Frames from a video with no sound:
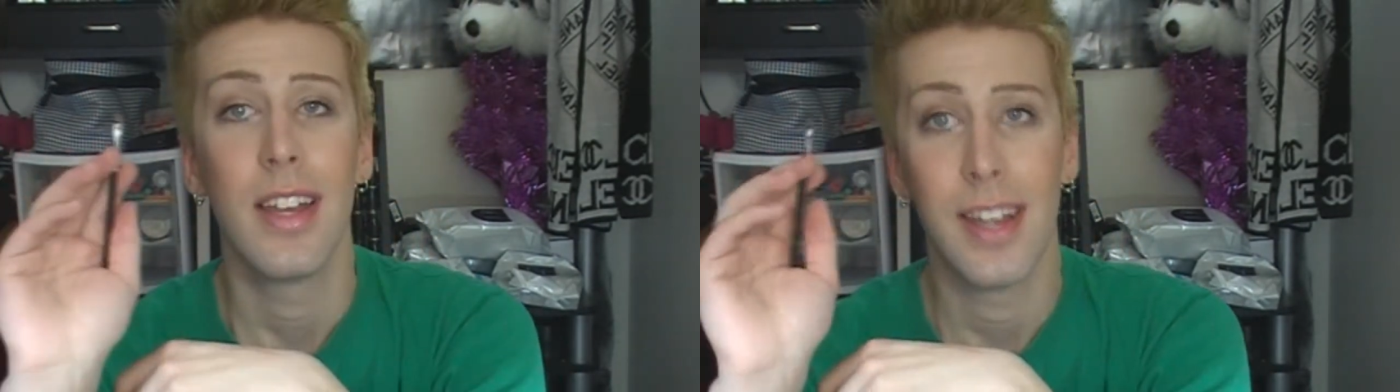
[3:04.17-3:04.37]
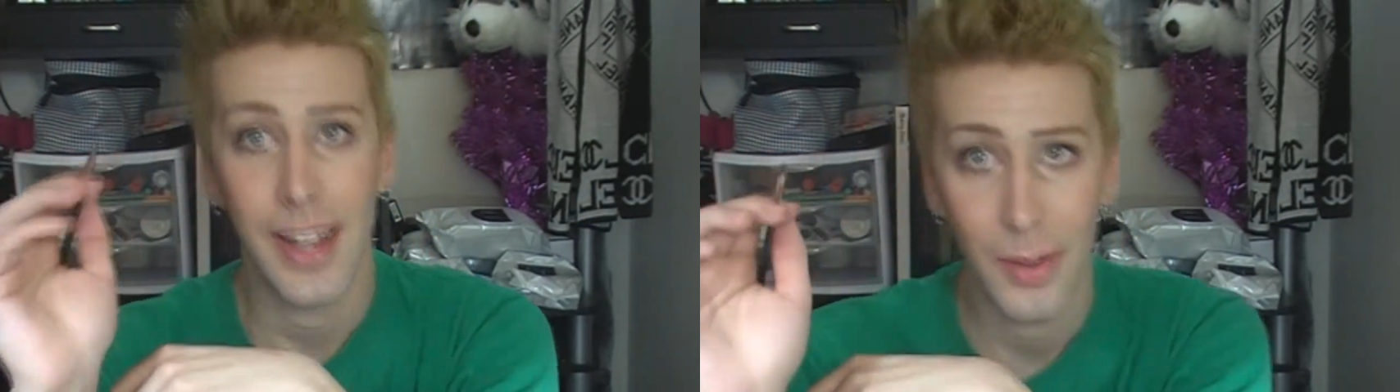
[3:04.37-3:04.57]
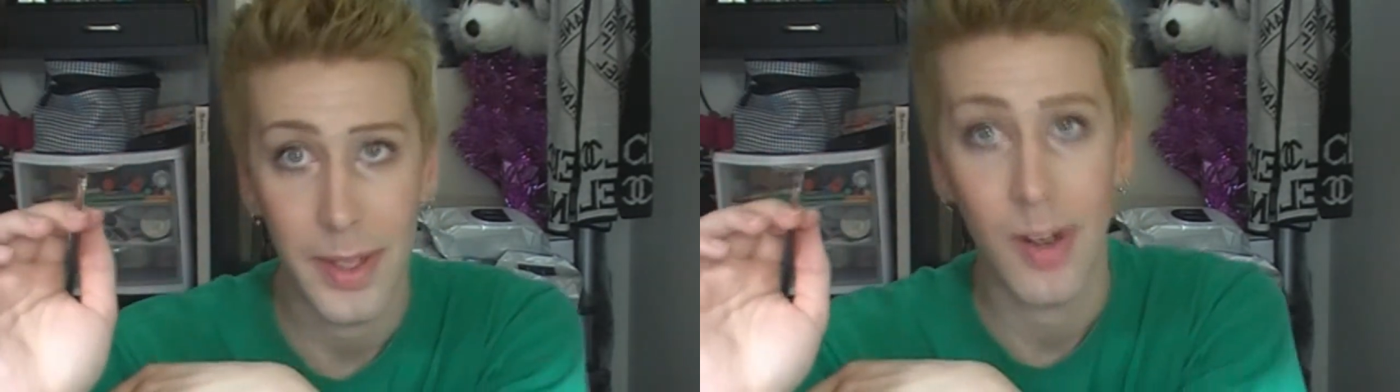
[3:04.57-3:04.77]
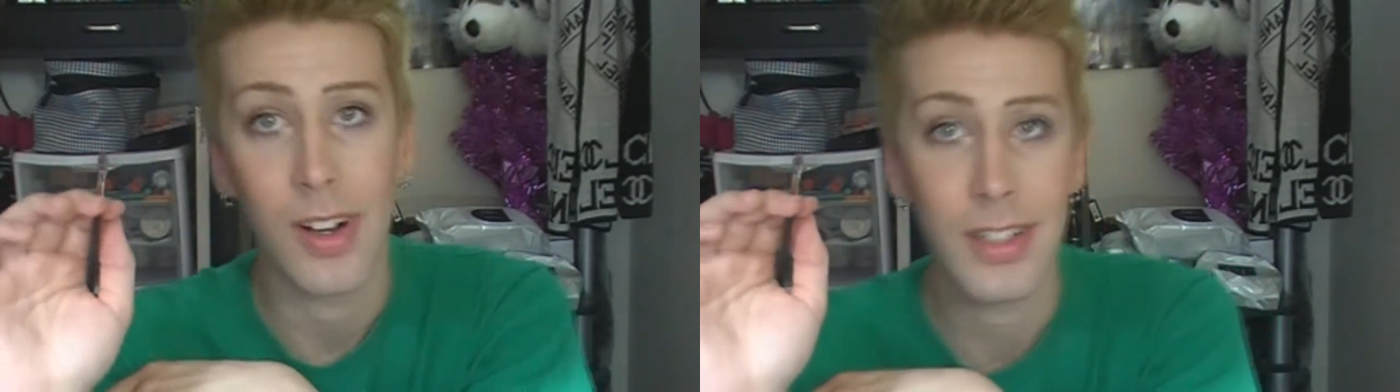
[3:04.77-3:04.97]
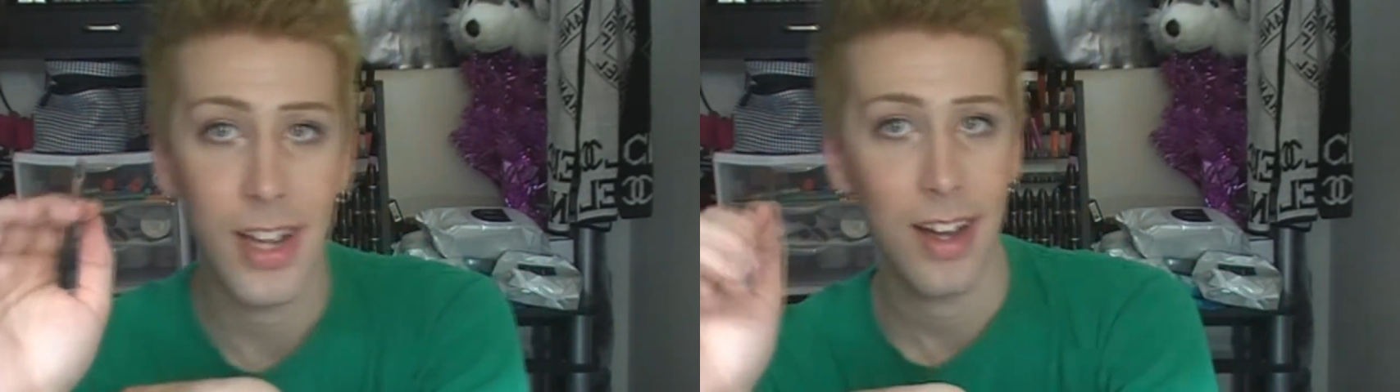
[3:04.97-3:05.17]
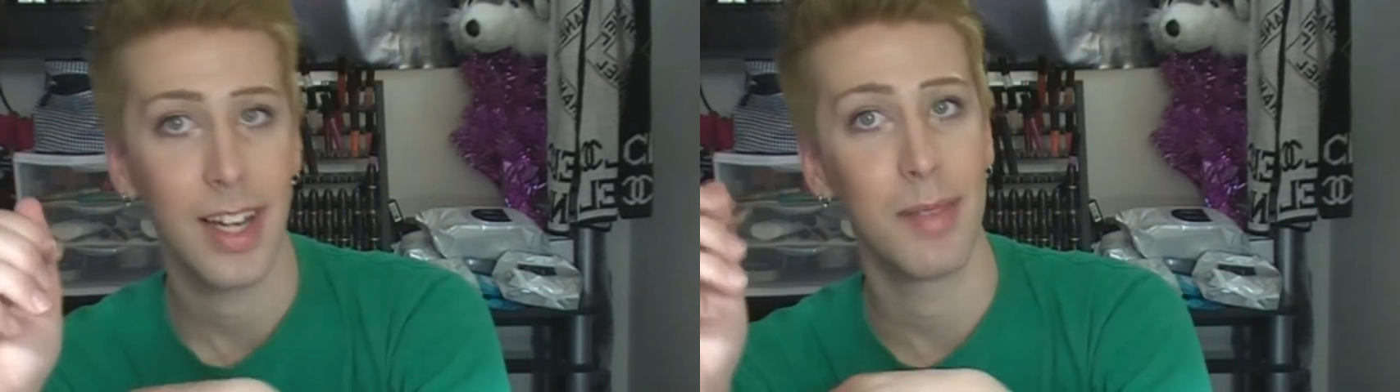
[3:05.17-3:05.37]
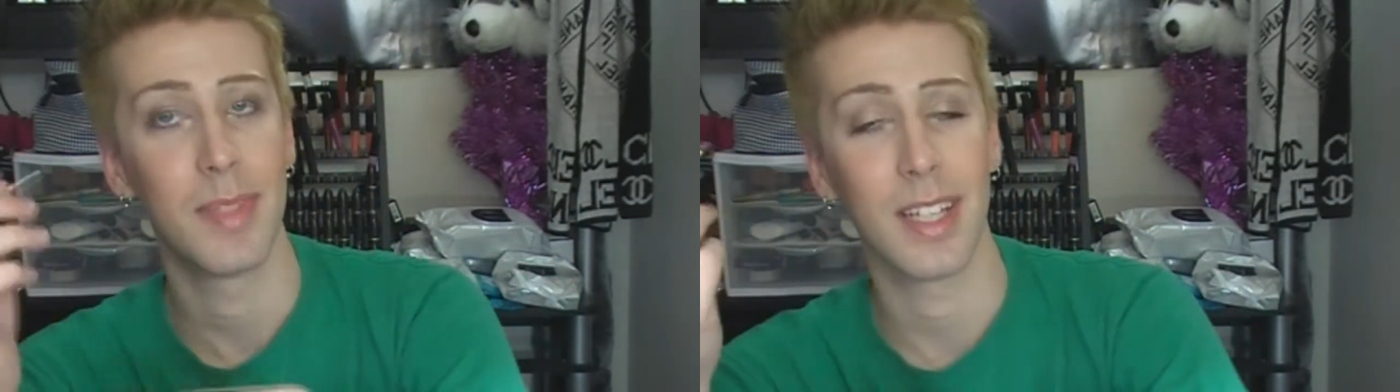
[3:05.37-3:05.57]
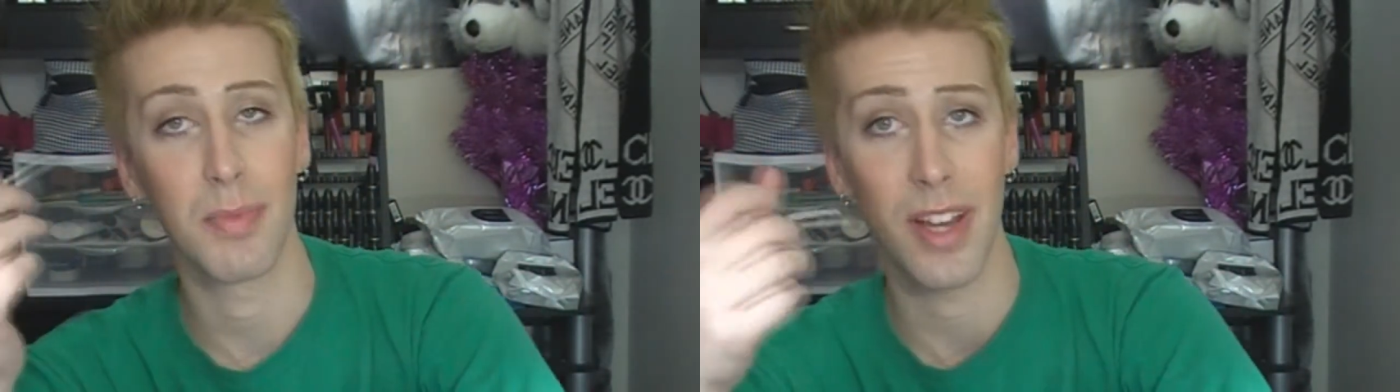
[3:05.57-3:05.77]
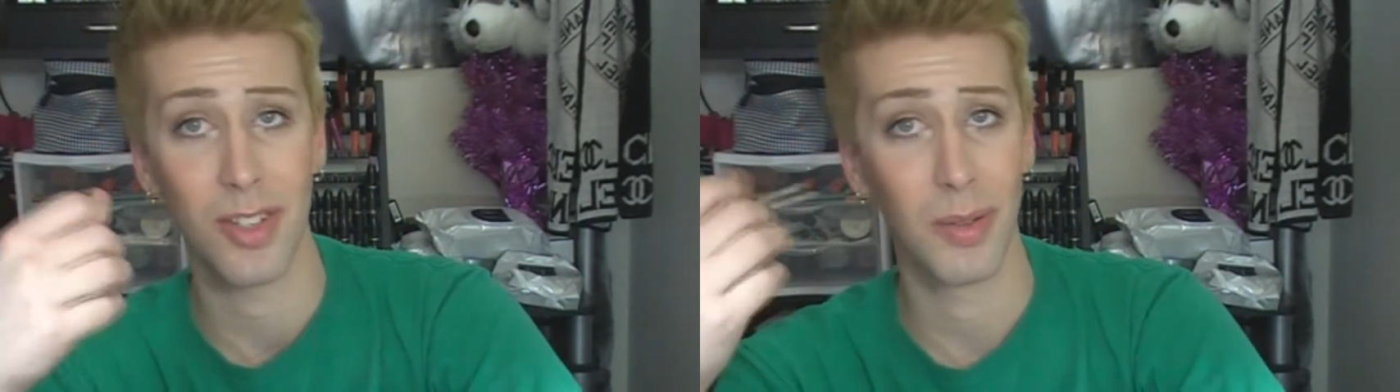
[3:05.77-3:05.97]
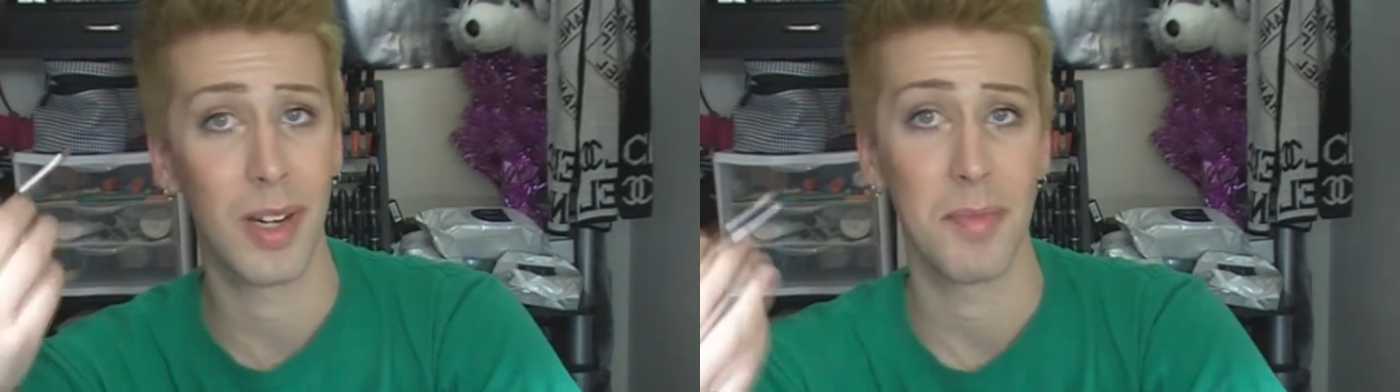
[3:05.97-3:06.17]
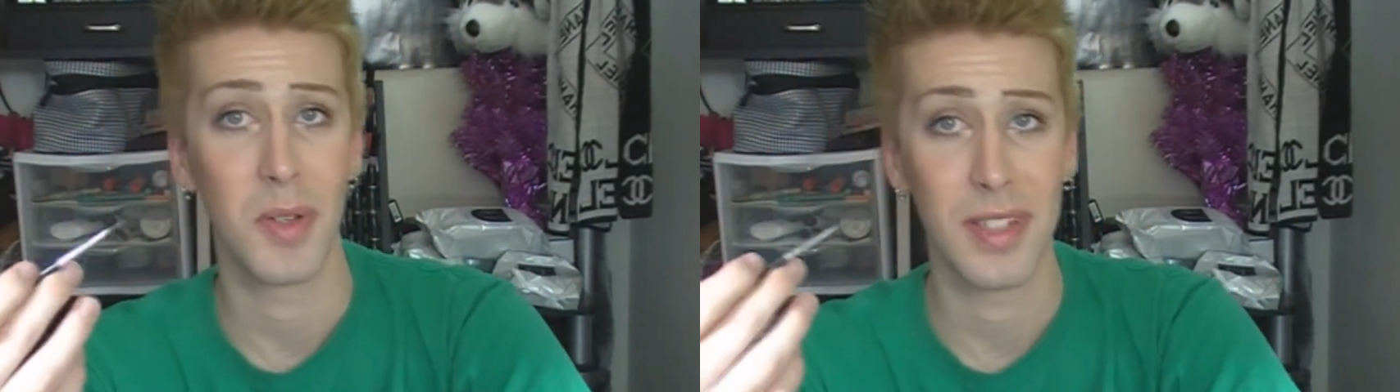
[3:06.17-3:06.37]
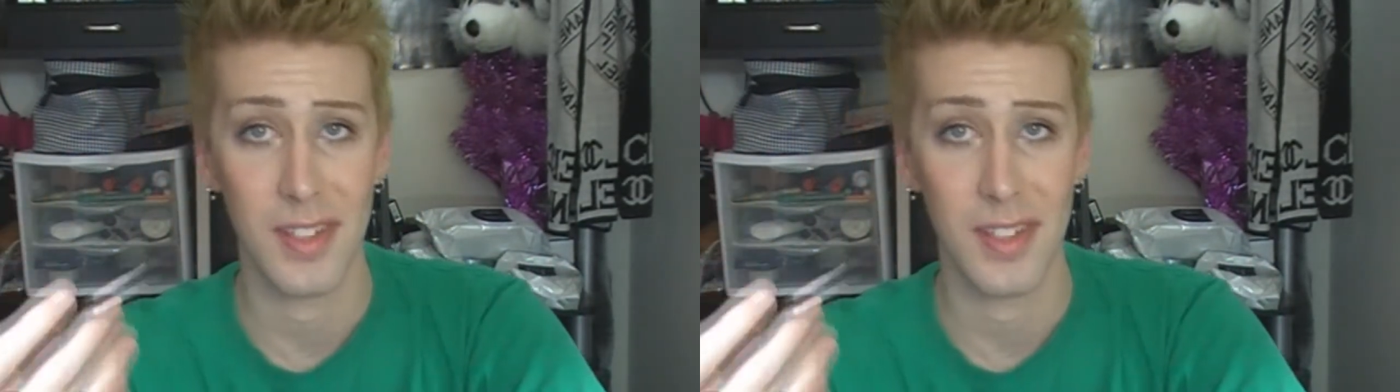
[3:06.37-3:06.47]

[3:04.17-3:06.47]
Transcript: Now, there are times, especially when I'm doing